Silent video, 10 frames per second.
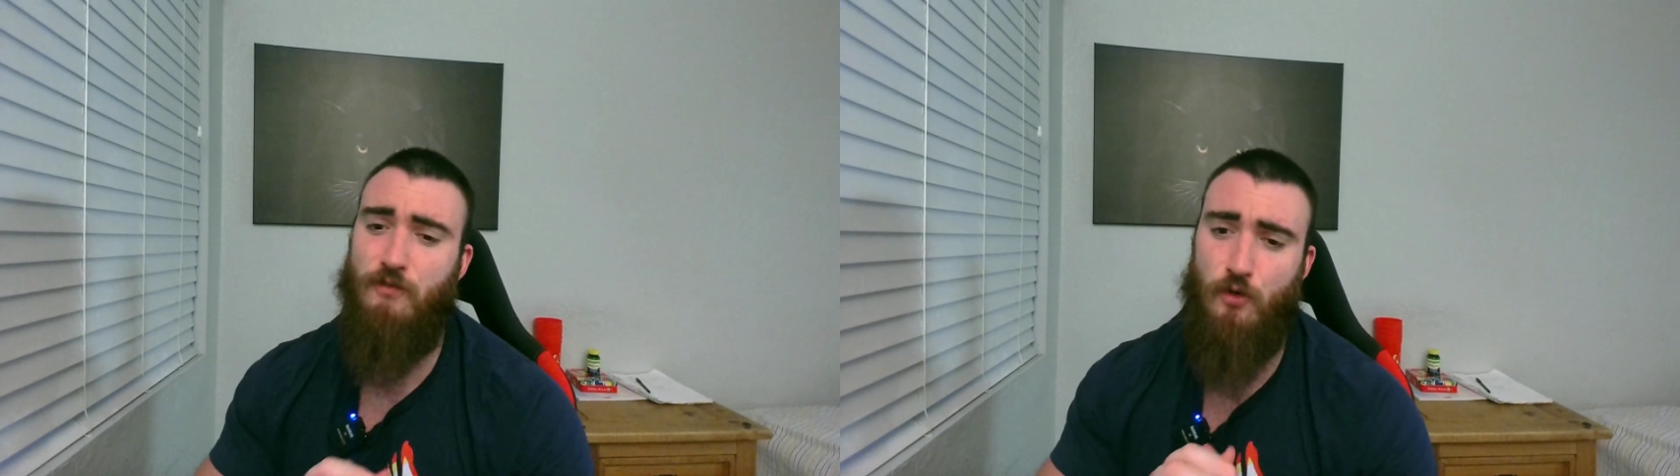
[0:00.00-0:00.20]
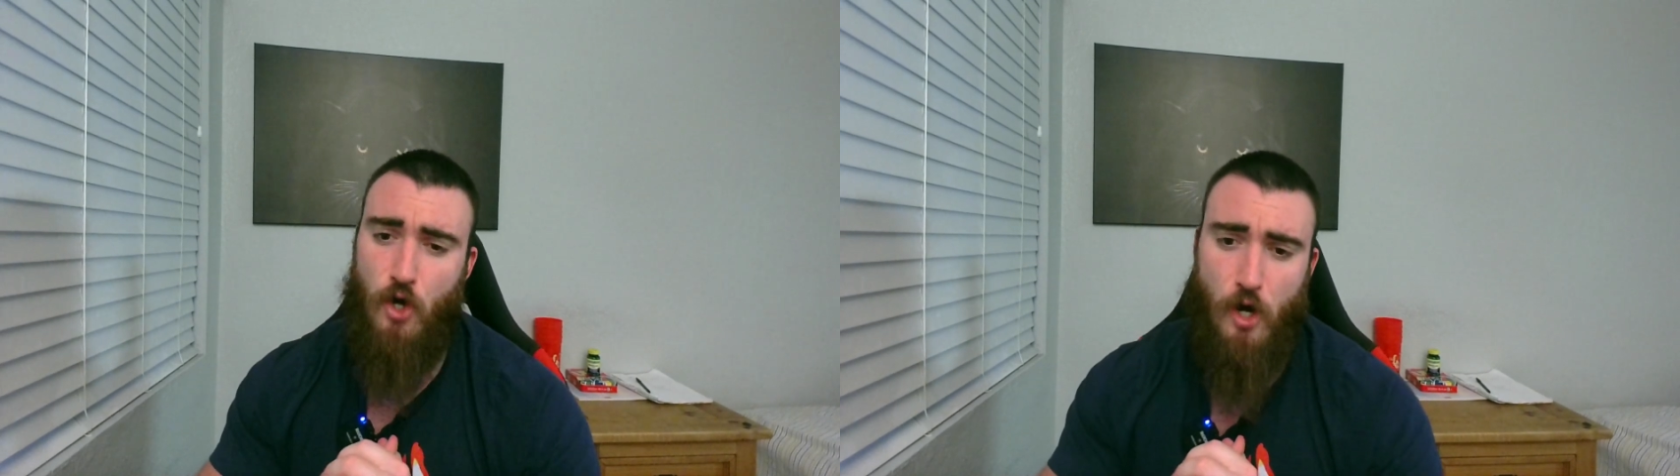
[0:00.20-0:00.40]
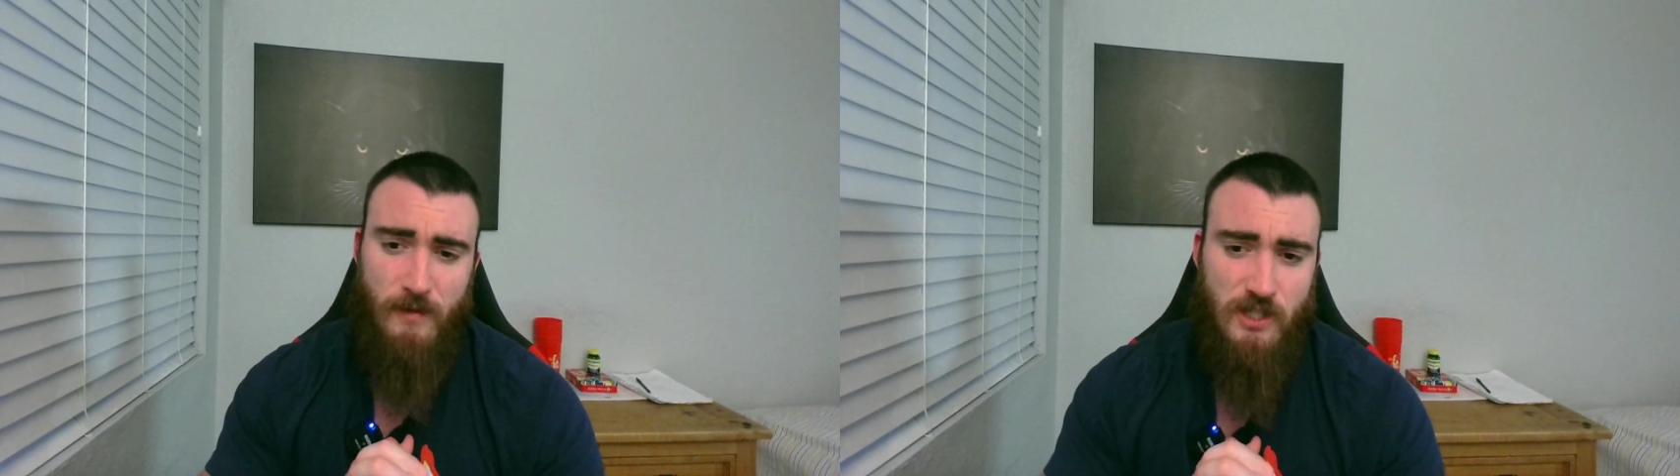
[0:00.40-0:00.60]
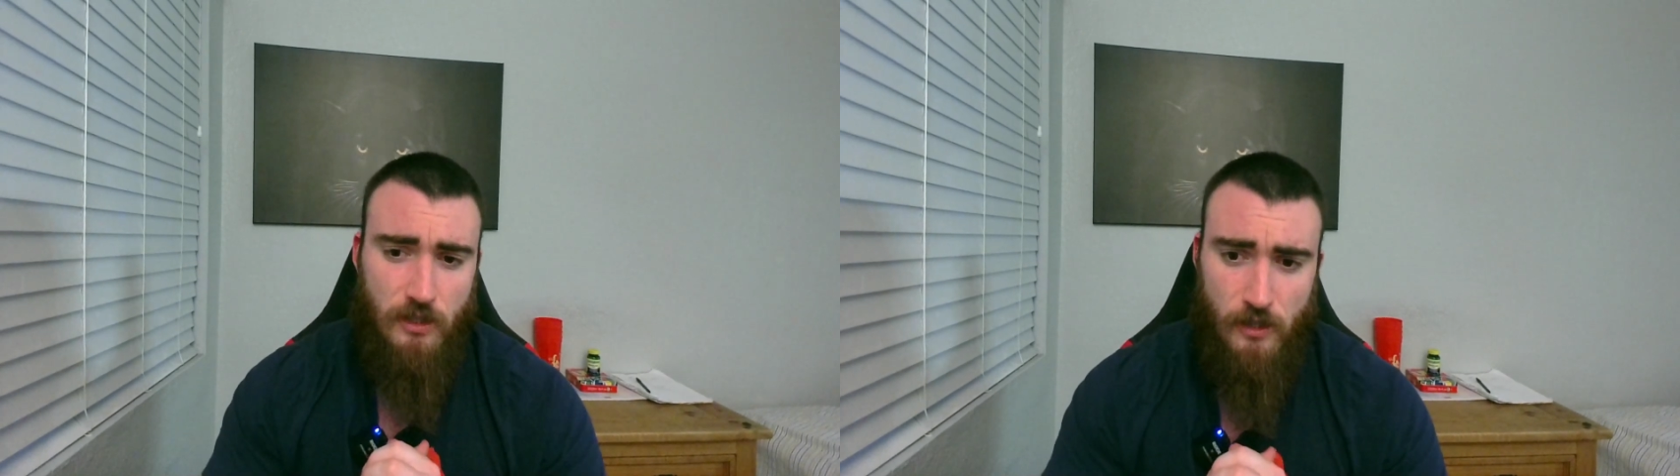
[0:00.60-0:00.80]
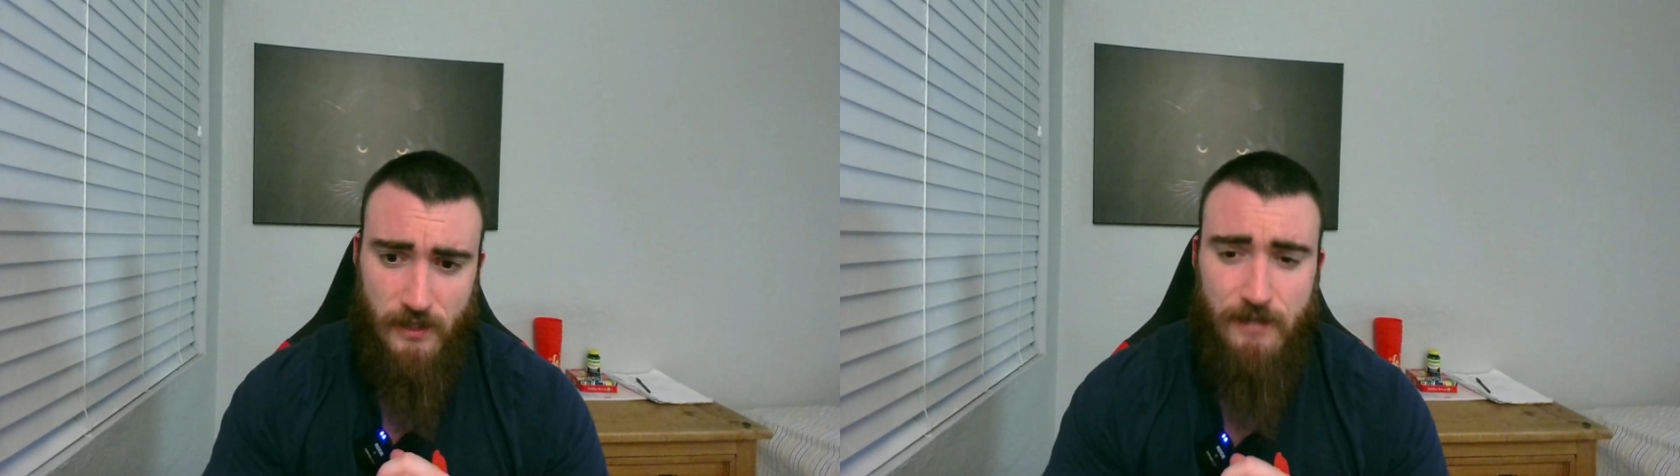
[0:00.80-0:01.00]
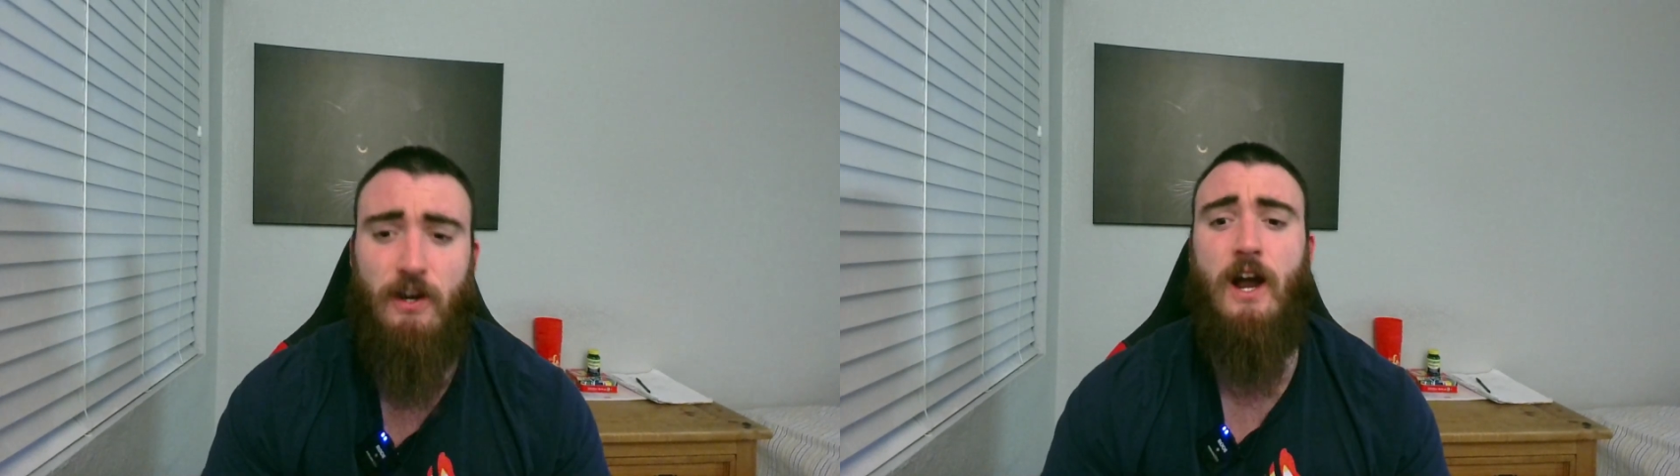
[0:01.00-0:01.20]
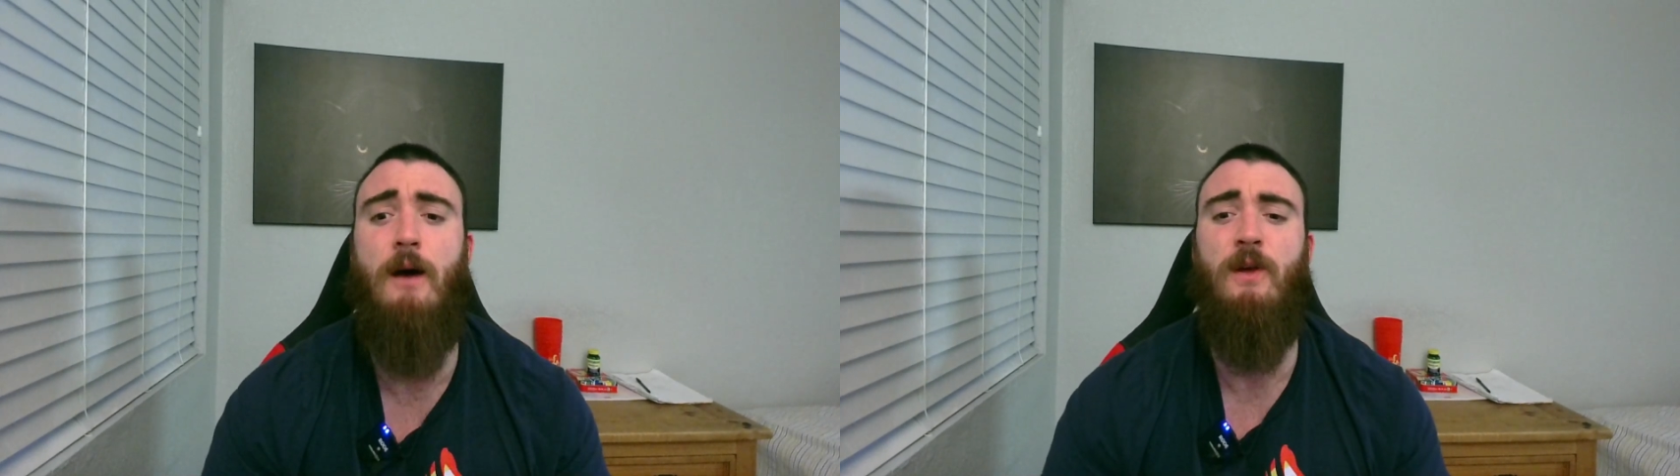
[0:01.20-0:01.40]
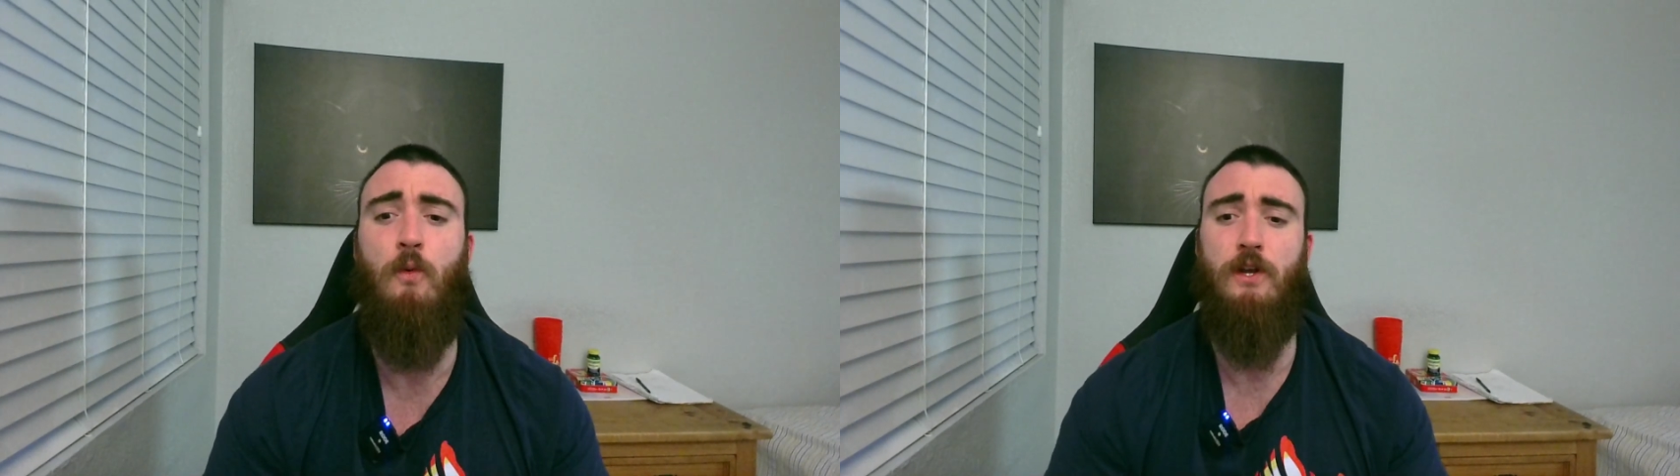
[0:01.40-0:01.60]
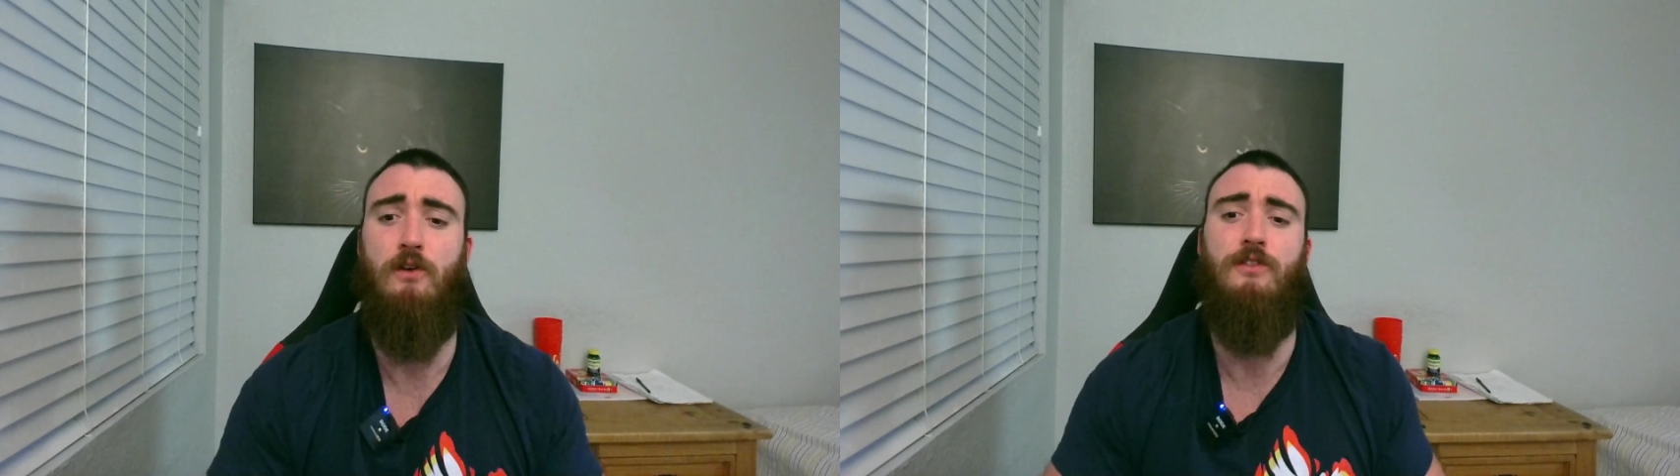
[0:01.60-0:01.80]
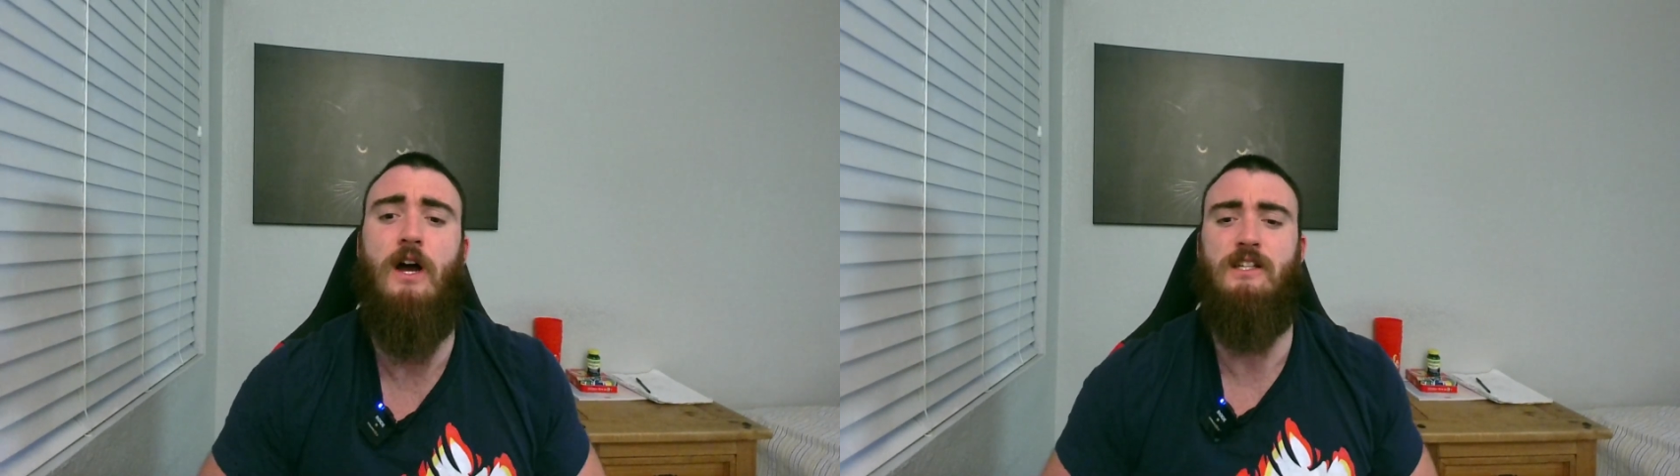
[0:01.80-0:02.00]
If you're an arm wrestler, leave a comment what
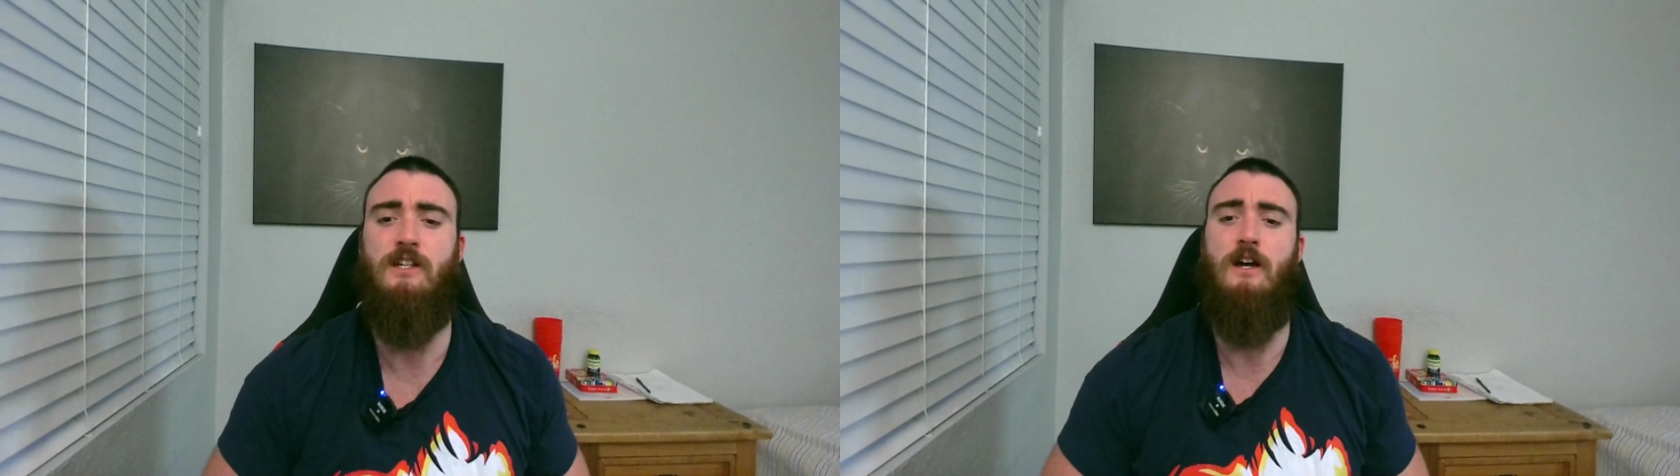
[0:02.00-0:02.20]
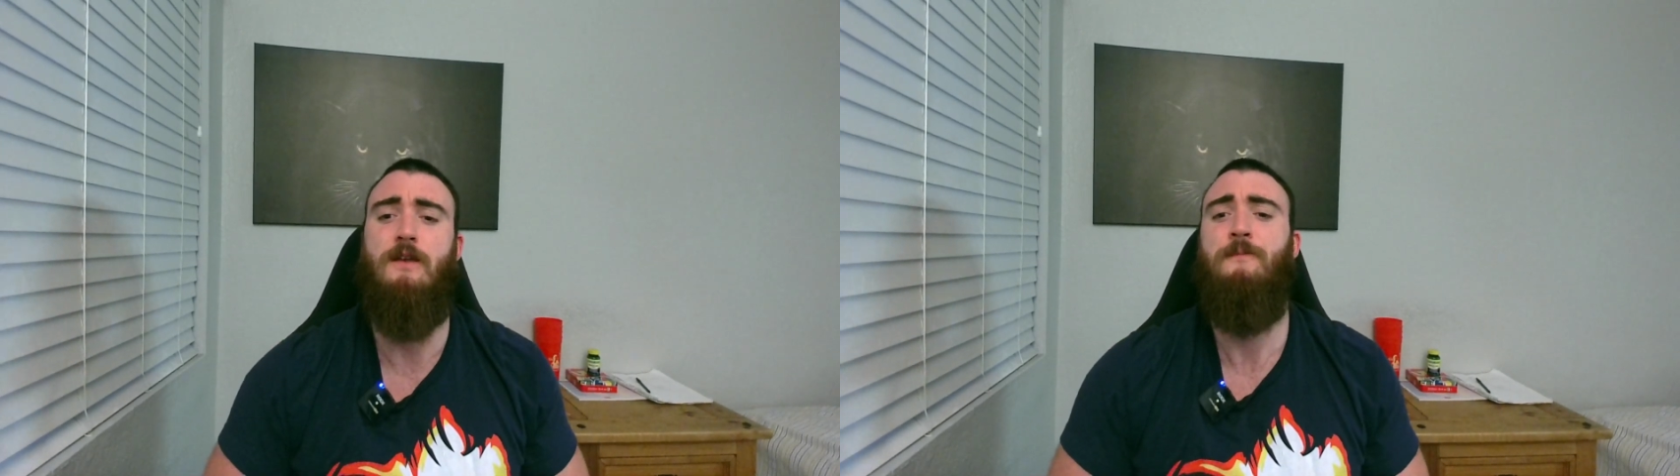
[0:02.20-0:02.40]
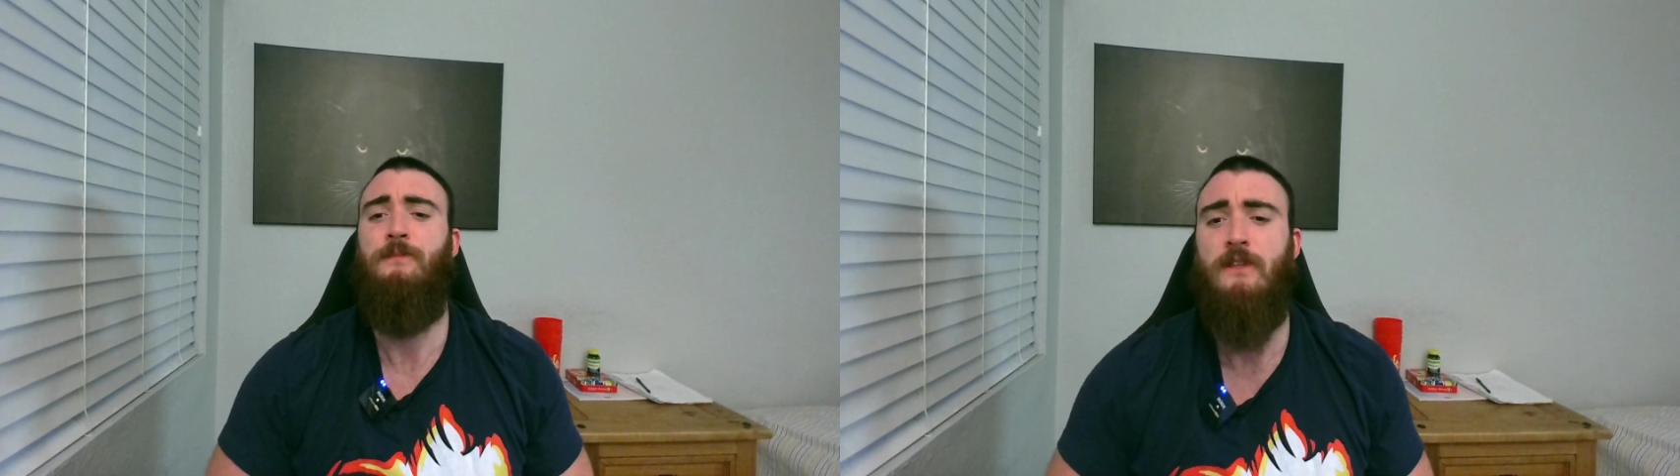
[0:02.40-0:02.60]
your thoughts on